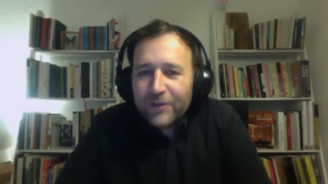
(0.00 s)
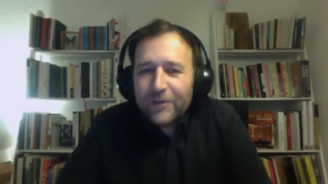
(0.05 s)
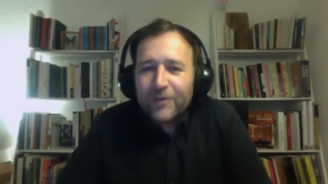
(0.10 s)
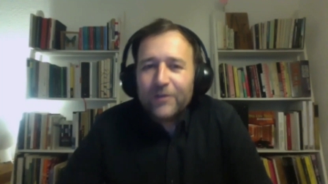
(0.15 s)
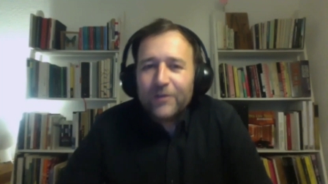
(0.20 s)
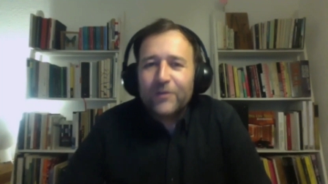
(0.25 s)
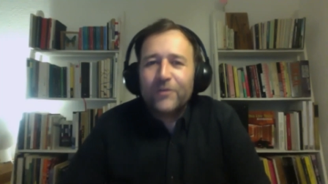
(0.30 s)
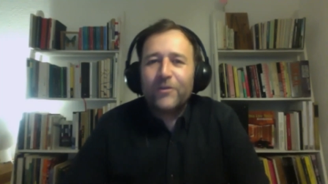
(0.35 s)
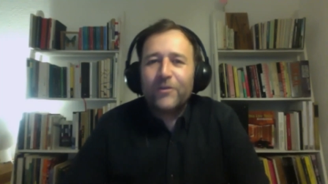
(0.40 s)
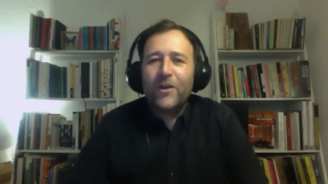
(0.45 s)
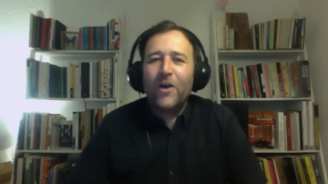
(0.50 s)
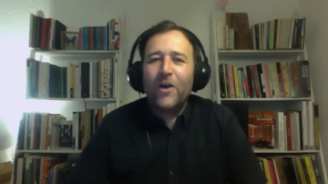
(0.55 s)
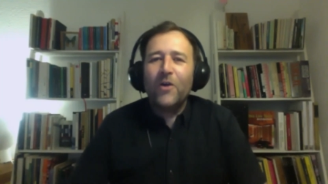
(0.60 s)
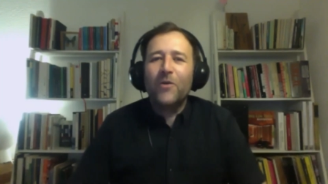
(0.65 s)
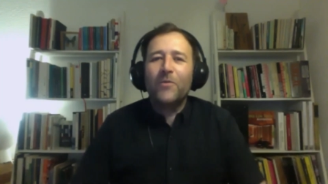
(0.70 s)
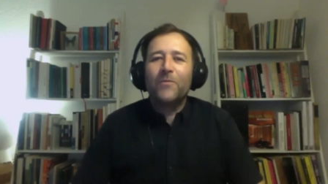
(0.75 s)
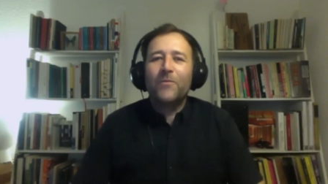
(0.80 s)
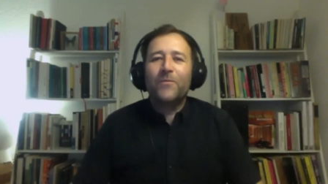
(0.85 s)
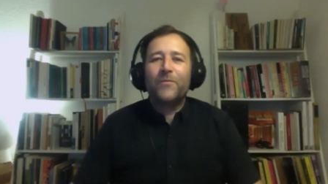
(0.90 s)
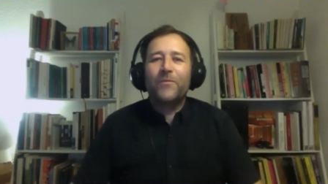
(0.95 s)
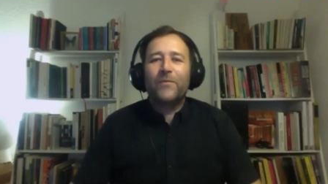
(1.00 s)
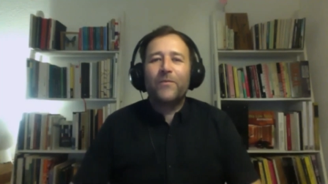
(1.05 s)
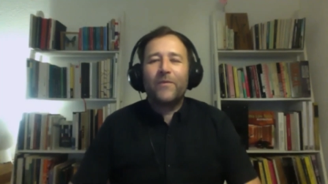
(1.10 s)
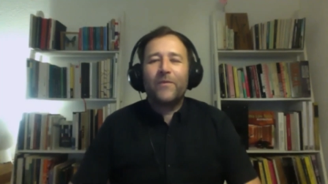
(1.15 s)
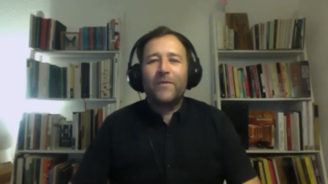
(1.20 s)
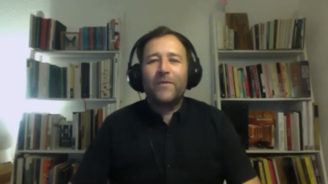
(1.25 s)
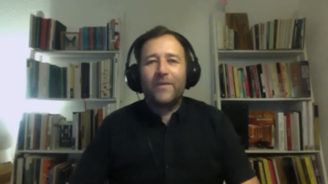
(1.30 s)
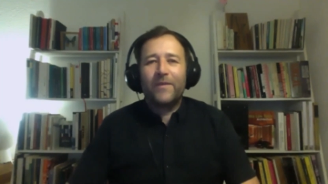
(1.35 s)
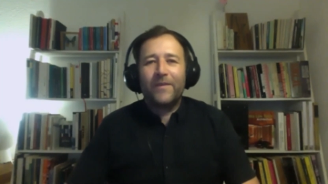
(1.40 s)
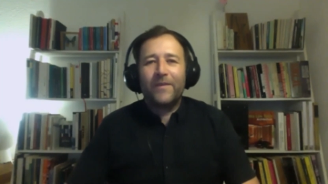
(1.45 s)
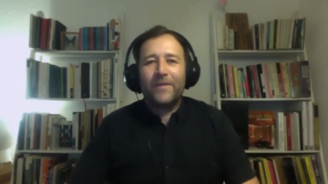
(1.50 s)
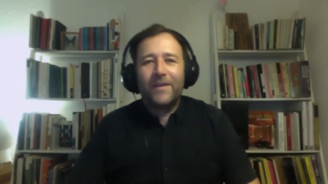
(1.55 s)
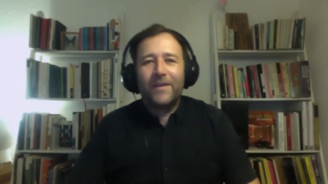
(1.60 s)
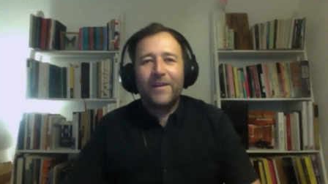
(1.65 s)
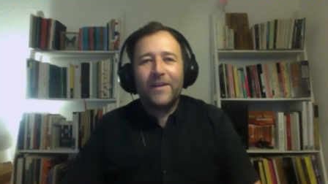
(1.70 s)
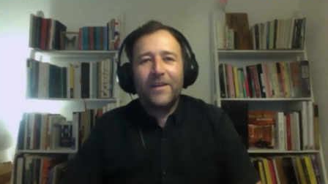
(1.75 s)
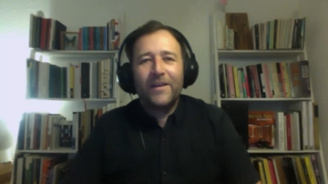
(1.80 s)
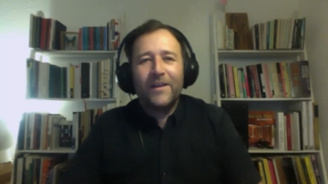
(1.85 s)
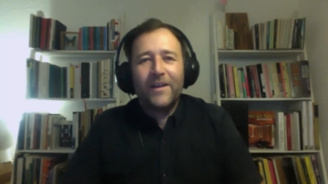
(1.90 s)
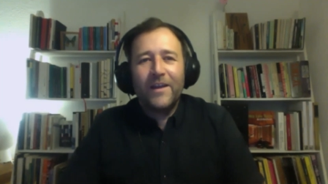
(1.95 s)
Okay. So, hmm. uh,
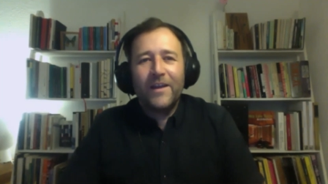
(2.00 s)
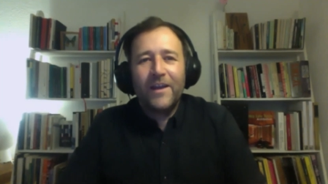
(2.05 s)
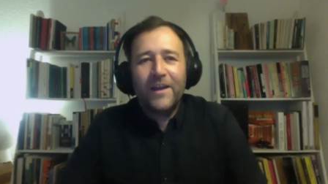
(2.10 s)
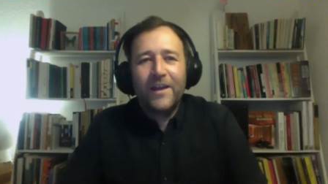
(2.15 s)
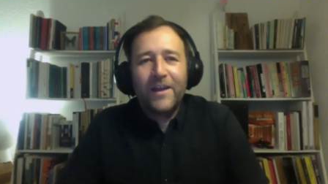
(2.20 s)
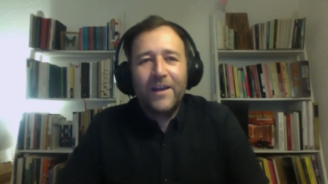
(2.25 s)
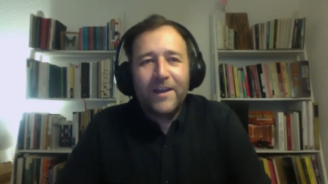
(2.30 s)
uh,